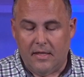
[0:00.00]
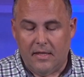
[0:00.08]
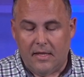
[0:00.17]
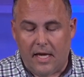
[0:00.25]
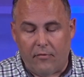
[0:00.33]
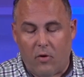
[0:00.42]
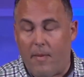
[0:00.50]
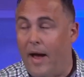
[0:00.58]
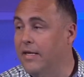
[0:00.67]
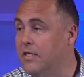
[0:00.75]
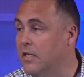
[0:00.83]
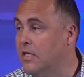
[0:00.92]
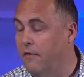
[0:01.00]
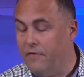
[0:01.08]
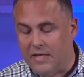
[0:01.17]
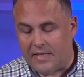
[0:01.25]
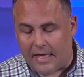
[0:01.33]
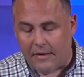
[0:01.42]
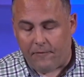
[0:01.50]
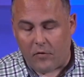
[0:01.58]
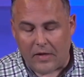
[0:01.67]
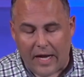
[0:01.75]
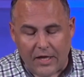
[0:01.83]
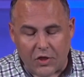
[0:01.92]
It reminds us of the sinful
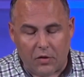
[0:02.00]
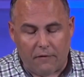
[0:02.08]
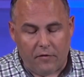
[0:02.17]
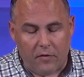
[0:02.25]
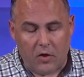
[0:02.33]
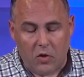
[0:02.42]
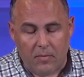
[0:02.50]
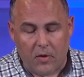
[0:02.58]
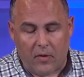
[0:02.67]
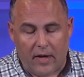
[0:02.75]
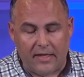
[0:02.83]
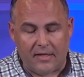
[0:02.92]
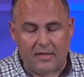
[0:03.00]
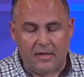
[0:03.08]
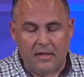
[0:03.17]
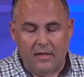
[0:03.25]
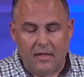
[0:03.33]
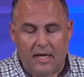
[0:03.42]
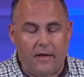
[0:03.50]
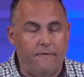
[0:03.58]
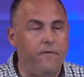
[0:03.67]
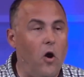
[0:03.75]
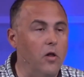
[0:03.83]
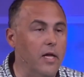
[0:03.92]
nature of the human race and the
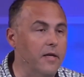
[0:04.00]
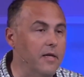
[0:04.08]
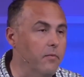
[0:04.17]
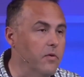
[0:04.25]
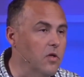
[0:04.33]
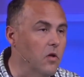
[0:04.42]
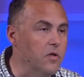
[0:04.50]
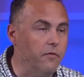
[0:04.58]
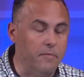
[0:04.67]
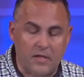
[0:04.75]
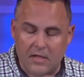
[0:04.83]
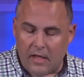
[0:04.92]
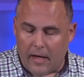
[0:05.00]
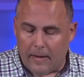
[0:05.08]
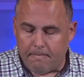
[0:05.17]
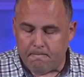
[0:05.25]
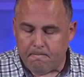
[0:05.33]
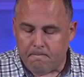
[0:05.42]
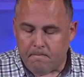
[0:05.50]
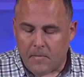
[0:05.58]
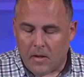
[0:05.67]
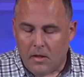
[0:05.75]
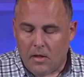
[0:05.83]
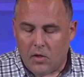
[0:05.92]
fallout that results from sin.
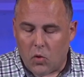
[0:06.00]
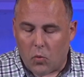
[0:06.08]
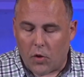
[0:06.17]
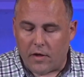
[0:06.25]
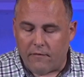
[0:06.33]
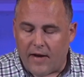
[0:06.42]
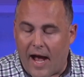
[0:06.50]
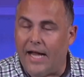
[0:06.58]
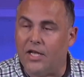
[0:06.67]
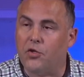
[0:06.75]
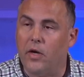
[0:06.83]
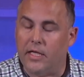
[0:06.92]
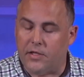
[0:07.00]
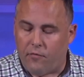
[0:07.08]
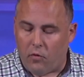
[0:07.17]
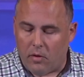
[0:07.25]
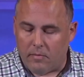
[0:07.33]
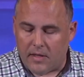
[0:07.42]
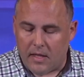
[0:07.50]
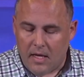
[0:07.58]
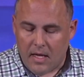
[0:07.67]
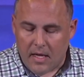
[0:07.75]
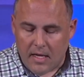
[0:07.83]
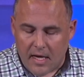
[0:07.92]
The work of God transforms
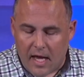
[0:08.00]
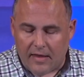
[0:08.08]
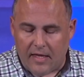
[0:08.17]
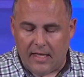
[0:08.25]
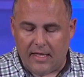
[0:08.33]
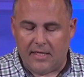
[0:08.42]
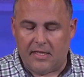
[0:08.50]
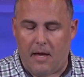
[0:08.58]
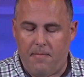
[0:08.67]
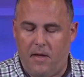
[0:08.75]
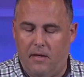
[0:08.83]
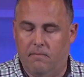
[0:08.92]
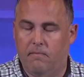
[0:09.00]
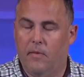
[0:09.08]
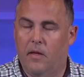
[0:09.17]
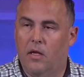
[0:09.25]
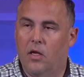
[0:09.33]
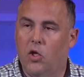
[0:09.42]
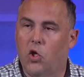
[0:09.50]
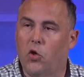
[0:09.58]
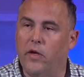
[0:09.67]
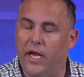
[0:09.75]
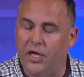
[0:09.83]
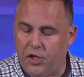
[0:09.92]
nothing into something,
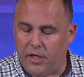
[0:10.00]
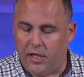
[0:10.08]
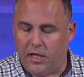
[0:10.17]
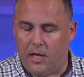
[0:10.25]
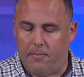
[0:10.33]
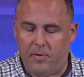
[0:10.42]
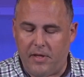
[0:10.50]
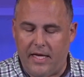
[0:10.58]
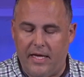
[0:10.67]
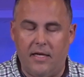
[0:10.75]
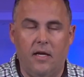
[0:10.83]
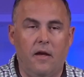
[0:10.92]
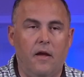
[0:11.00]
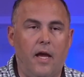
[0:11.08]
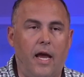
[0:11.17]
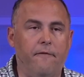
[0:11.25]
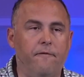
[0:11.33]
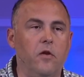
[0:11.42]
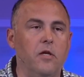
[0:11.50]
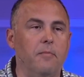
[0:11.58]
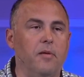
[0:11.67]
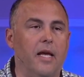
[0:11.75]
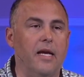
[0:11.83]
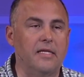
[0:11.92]
creation into complete and fully
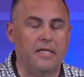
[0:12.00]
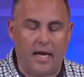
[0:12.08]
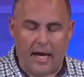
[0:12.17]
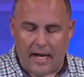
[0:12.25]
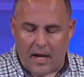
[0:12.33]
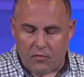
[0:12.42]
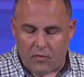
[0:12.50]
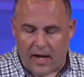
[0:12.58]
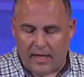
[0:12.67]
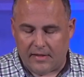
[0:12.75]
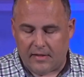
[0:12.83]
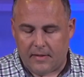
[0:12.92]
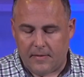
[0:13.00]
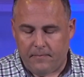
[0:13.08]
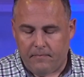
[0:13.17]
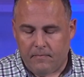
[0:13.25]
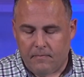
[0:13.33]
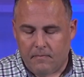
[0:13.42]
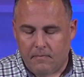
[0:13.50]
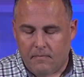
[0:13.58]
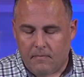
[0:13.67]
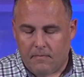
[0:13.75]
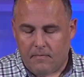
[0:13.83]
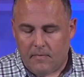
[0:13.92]
blessed and at rest.
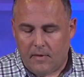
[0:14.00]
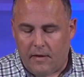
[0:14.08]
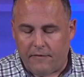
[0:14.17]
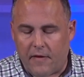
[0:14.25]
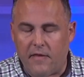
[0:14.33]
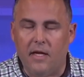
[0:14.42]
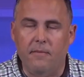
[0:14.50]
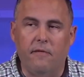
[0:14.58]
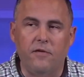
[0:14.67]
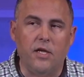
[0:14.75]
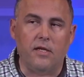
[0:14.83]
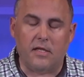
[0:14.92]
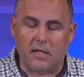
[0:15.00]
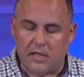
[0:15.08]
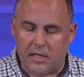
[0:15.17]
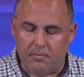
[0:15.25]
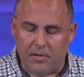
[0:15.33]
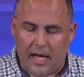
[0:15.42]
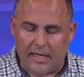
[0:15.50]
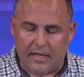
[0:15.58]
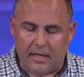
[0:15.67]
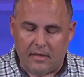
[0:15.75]
If the theme of Genesis is blessing,